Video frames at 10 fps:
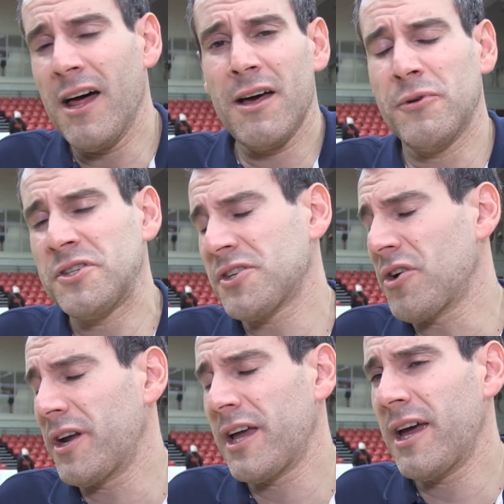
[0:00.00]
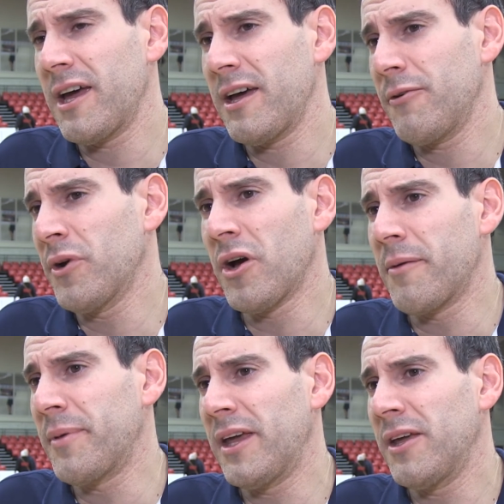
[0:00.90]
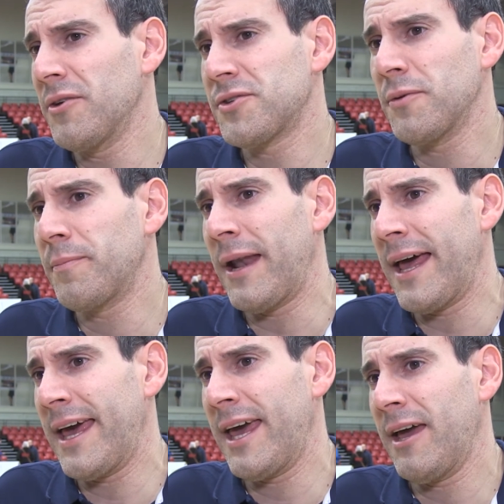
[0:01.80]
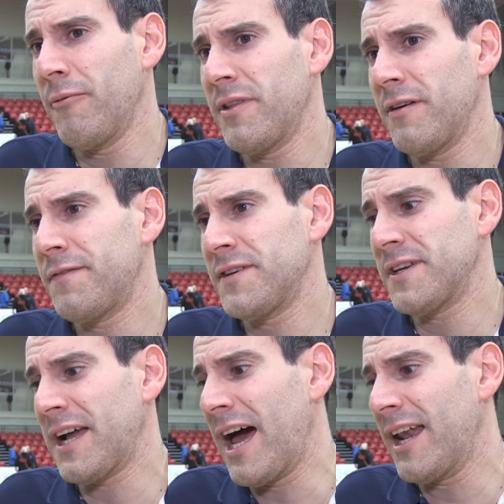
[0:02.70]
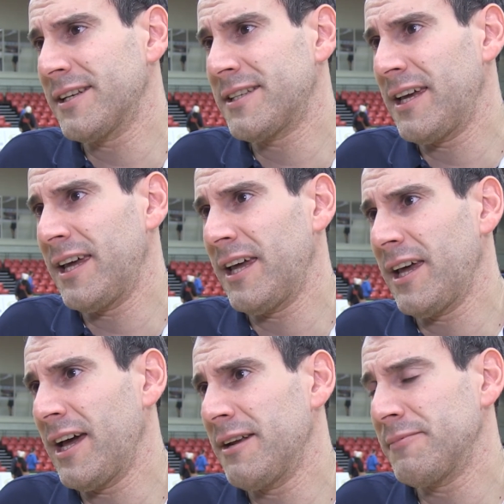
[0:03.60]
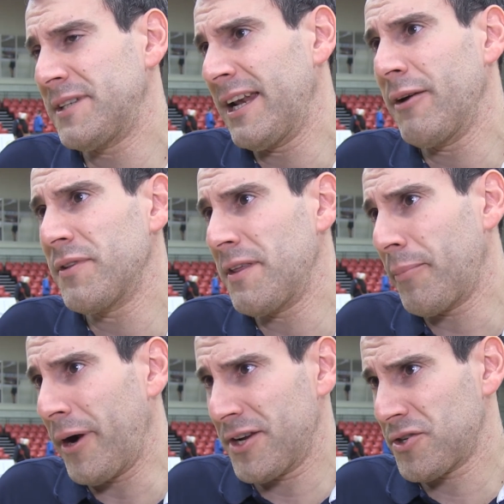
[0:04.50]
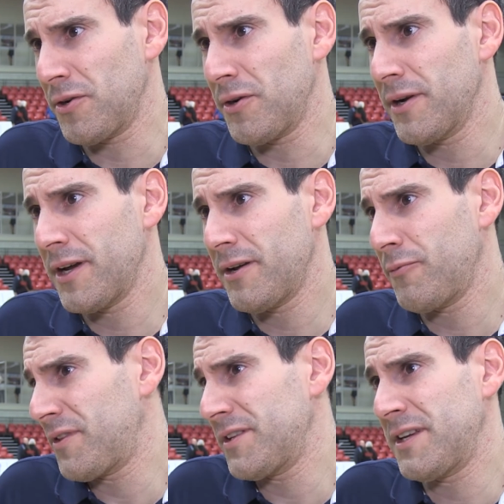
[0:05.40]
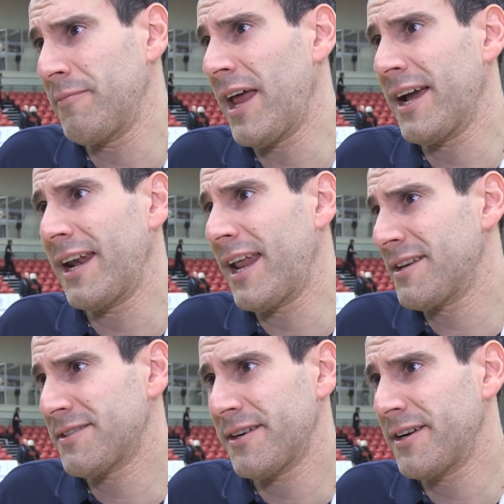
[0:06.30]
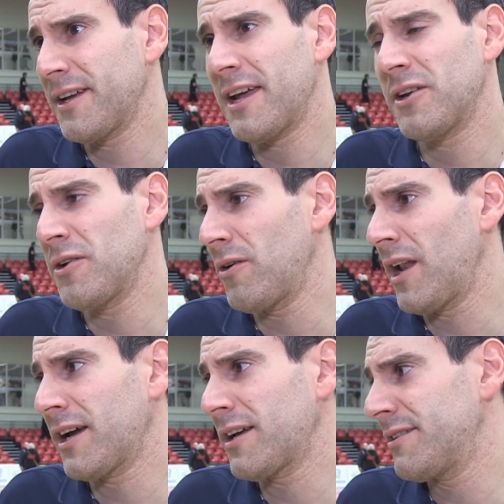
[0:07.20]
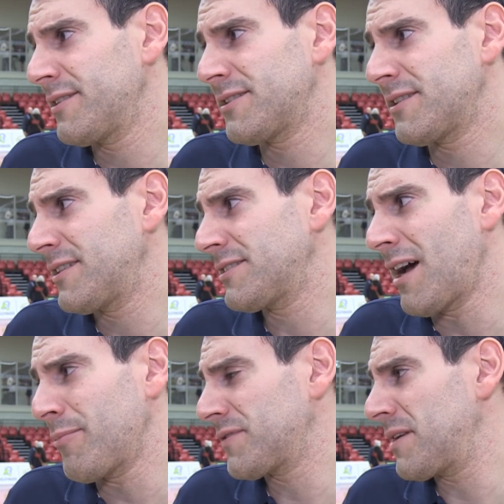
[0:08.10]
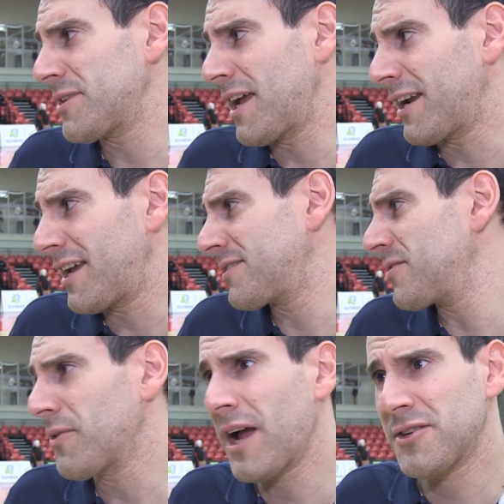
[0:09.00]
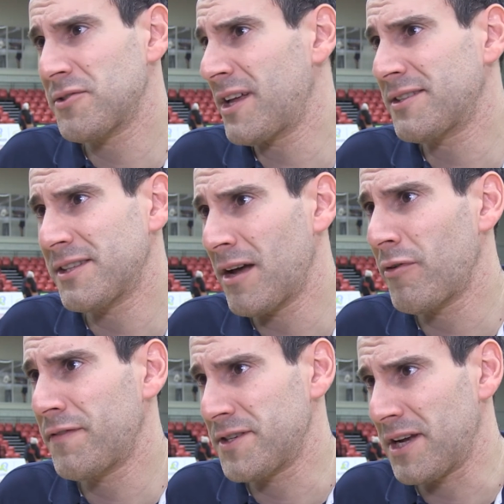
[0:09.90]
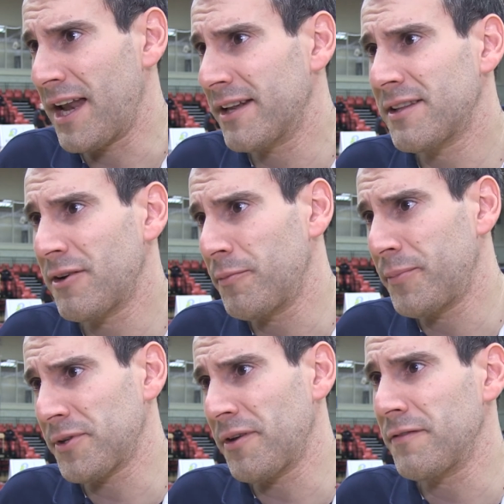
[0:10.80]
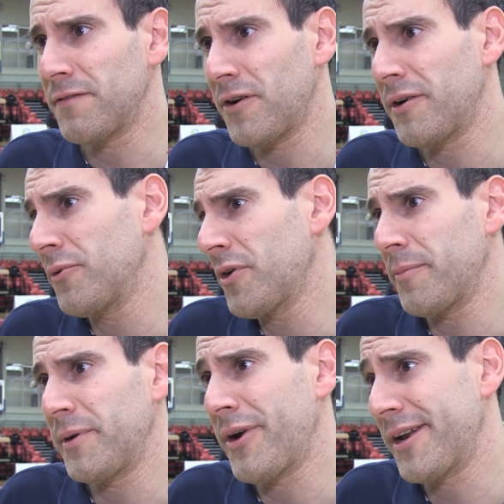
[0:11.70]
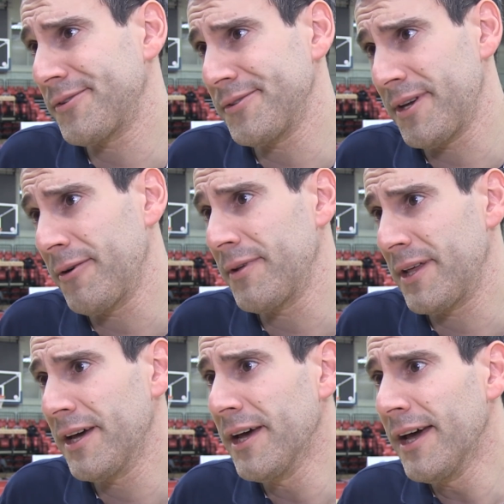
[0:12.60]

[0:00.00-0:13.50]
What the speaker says: We just got to be used to play with the physicality and dealing with the pressure with a team like Leicester, and you know, like the type of teams like Leicester, Newcastle. That's the type of physicality that we put on the floor, and we've got to be ready to deal with it,